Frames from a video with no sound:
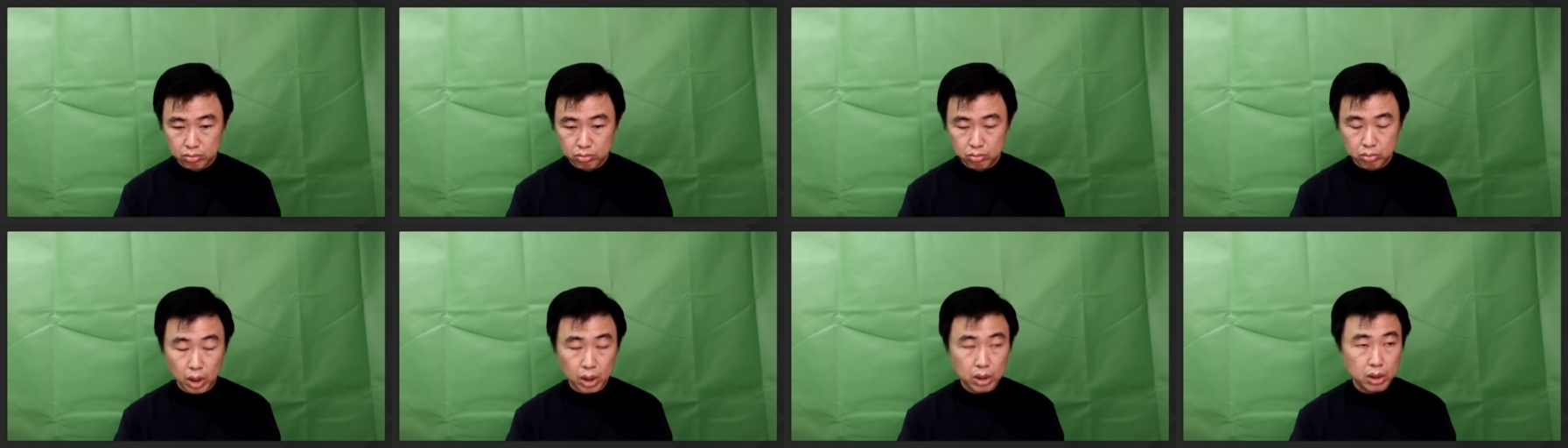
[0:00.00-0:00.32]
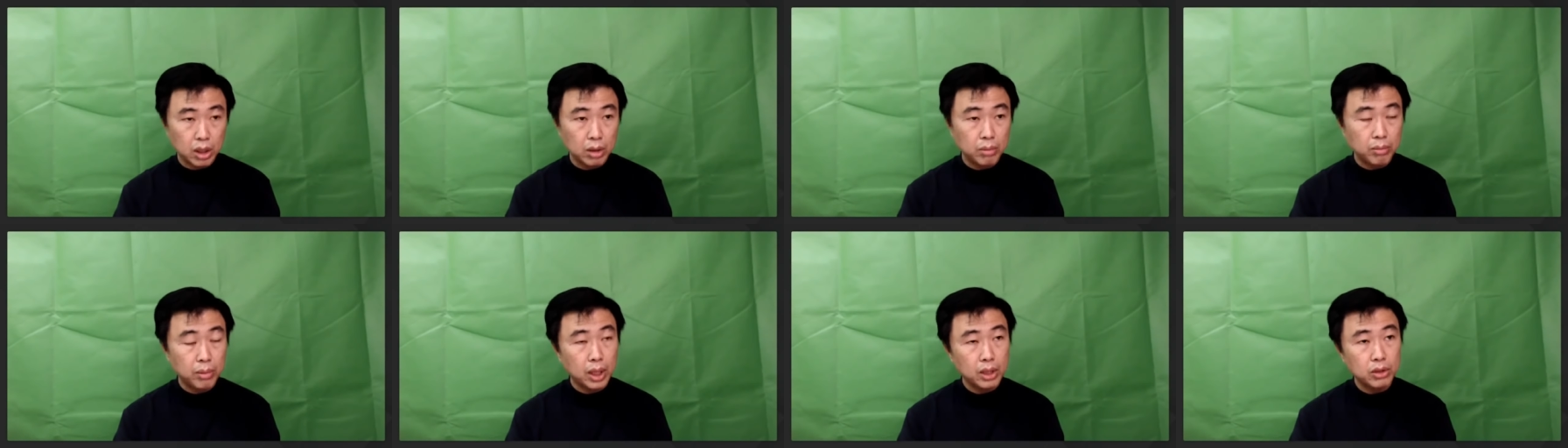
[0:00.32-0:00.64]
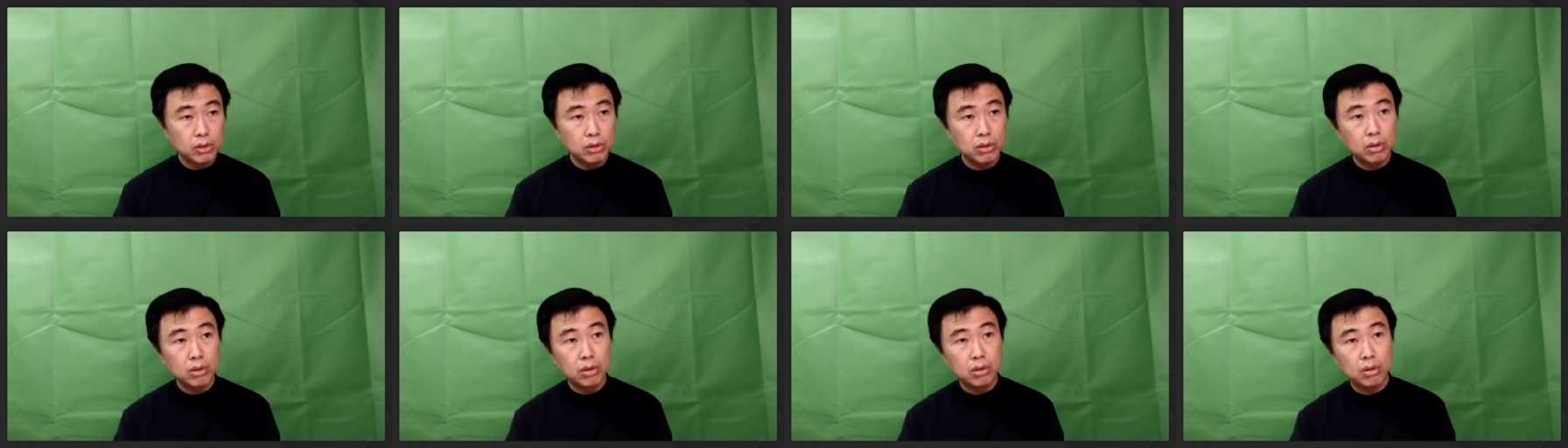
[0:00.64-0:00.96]
Nothing
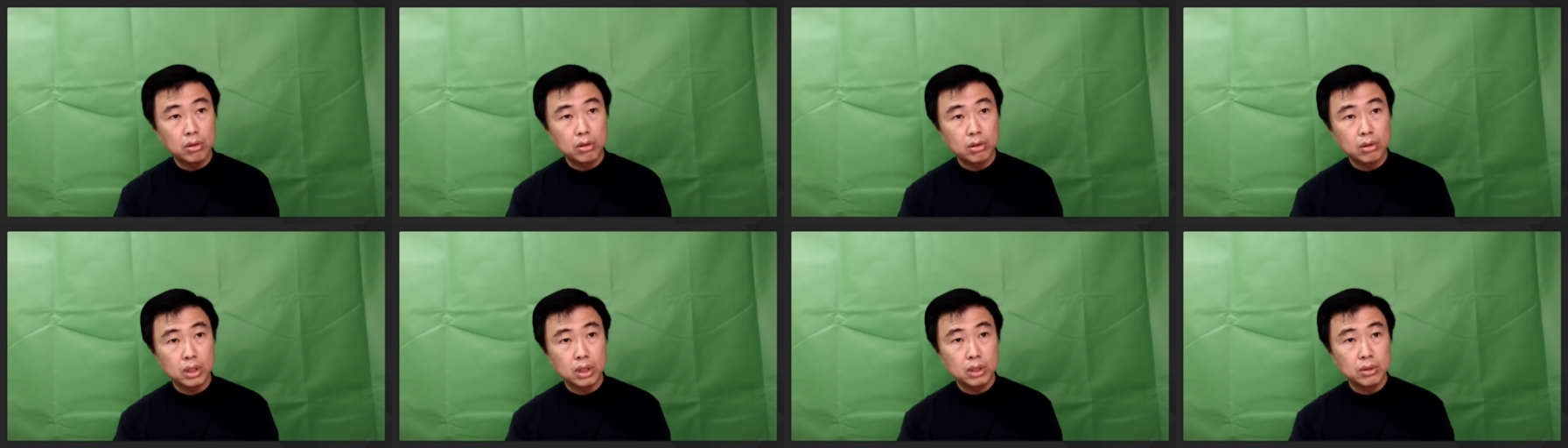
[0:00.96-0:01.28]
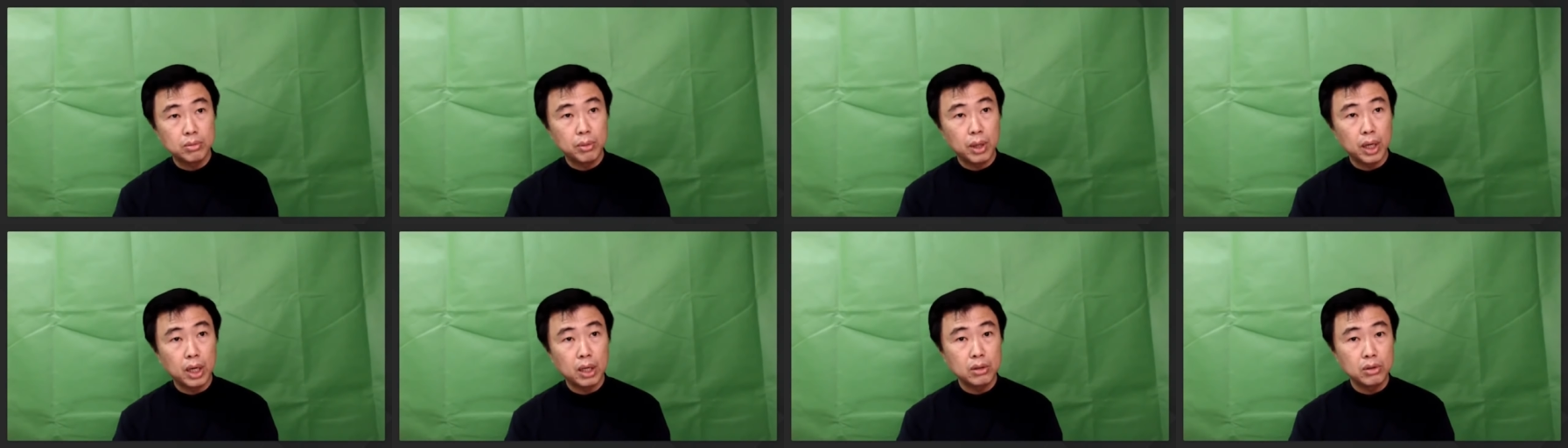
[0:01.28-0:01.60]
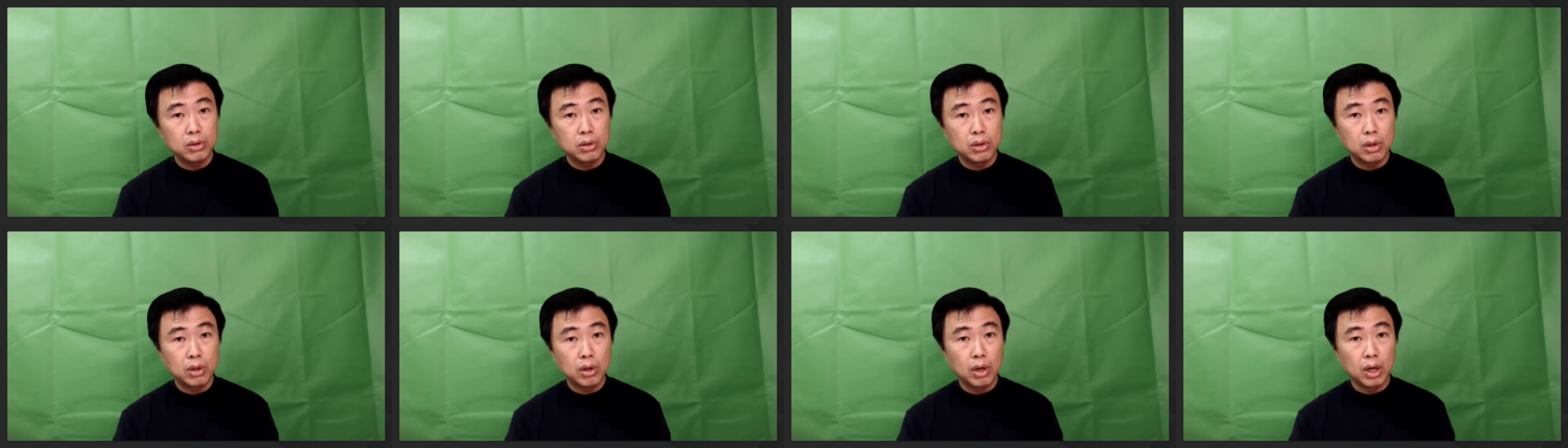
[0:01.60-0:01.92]
much though this month,
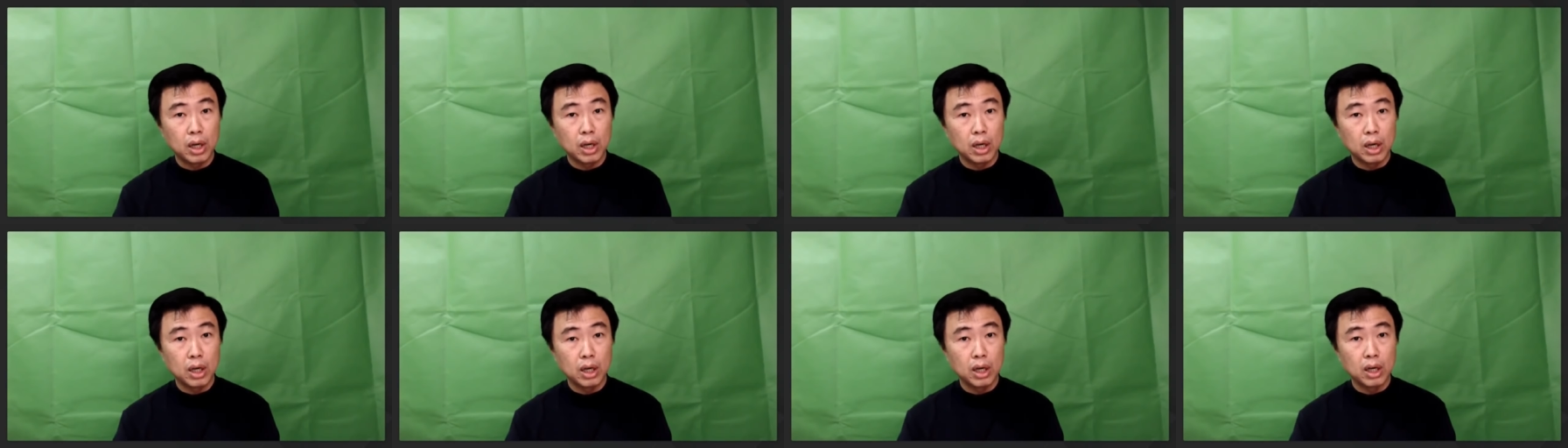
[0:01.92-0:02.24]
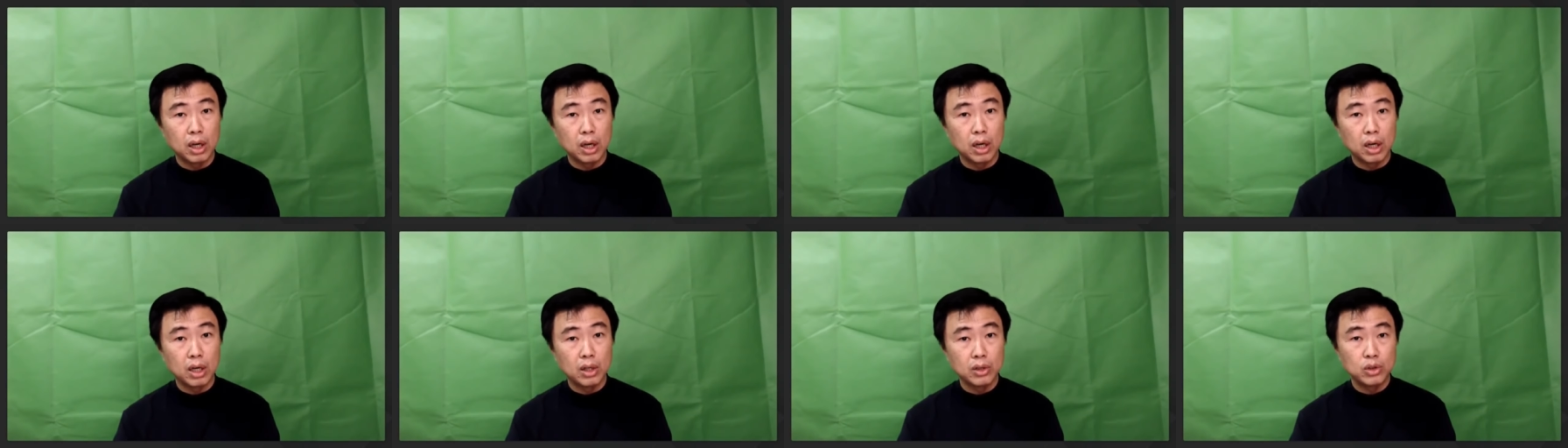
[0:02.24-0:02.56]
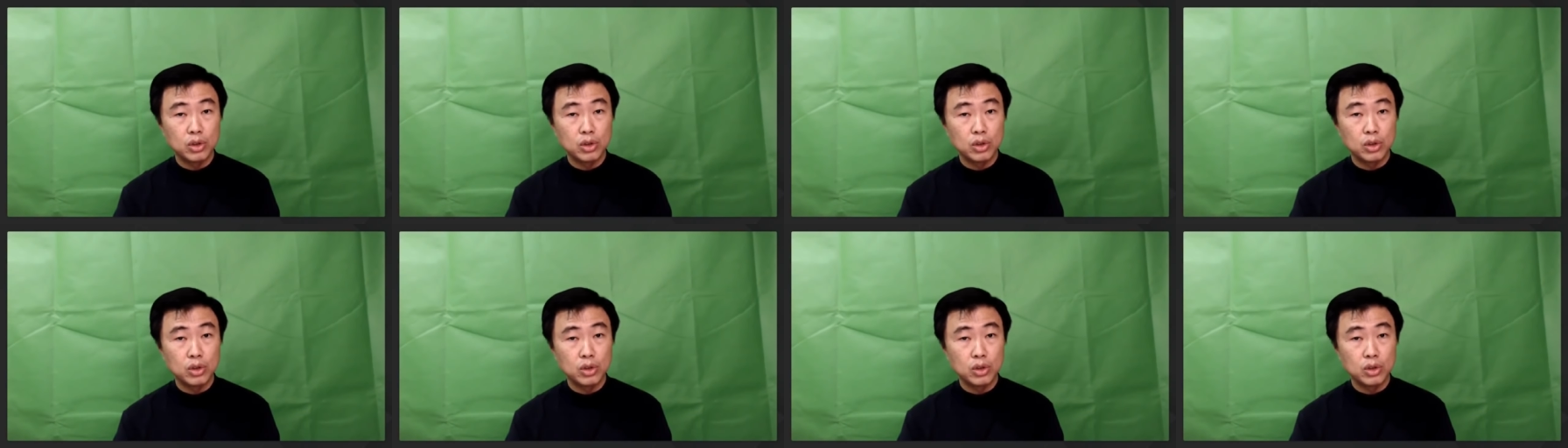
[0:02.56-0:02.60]
you know, uh,